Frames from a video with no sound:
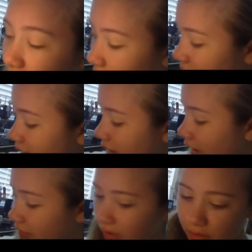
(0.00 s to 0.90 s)
your lid
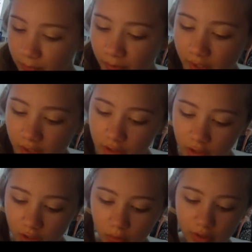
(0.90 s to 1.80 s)
covered,
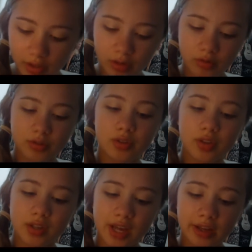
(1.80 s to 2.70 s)
you're going to want to go to
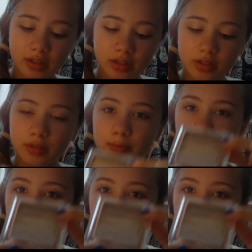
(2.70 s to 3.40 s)
the next